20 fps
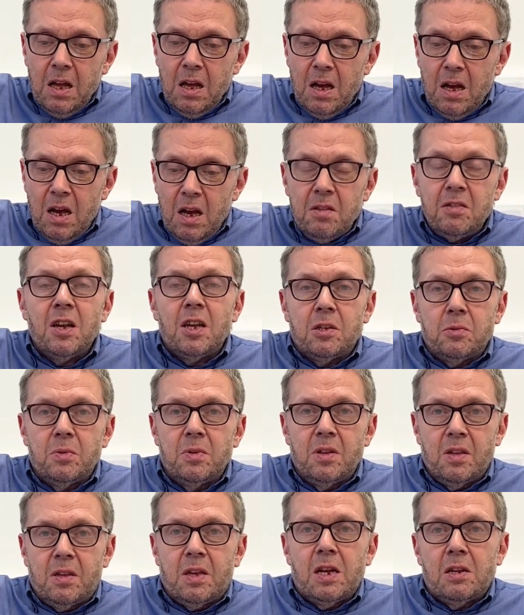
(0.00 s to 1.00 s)
That's one
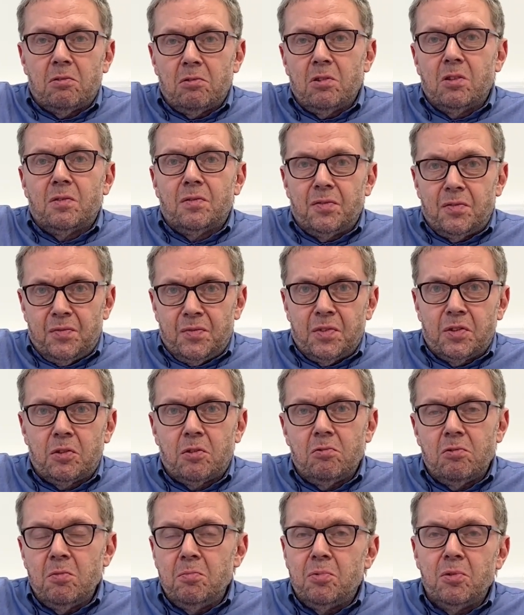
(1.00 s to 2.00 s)
of the categories for
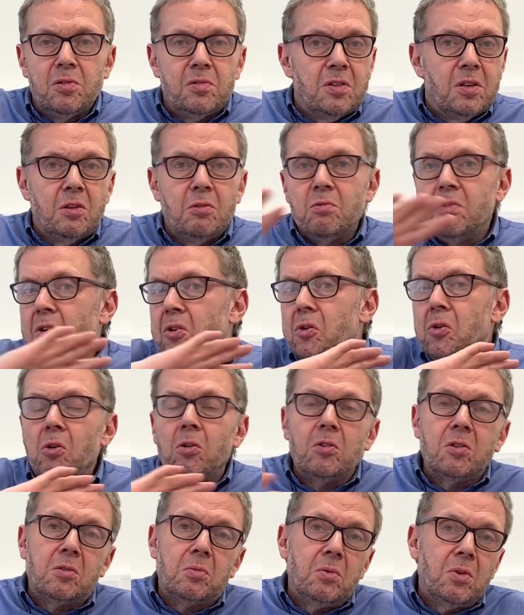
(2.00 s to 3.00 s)
scoring points, that you are
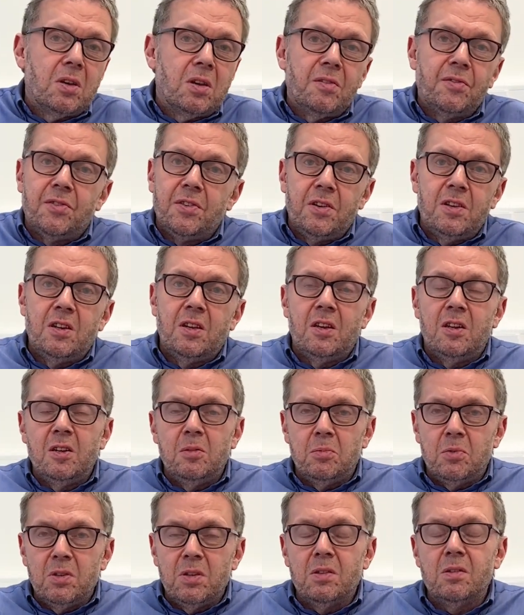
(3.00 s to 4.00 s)
not working for
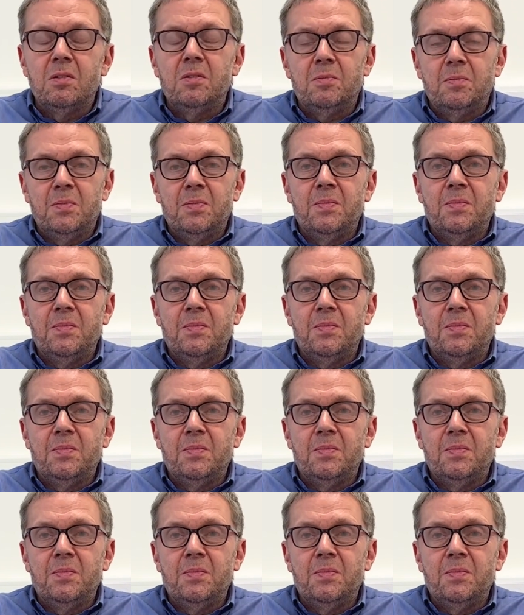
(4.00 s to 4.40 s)
anybody else.